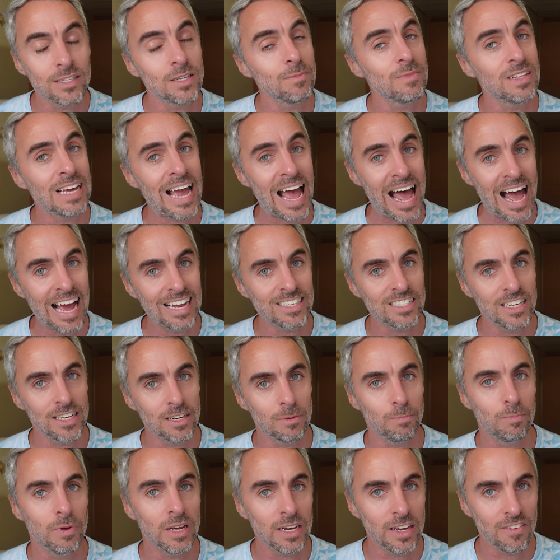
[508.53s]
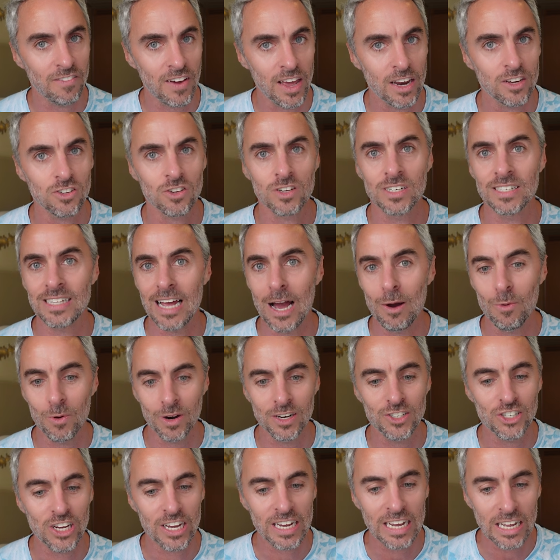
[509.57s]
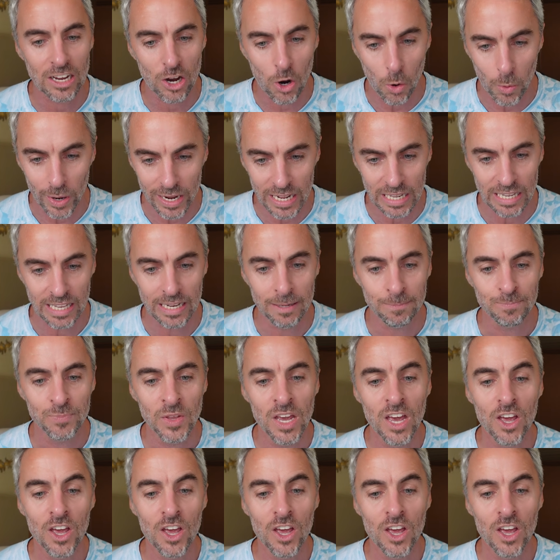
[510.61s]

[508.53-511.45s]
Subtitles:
something I take big advantage of because I want to check in quickly.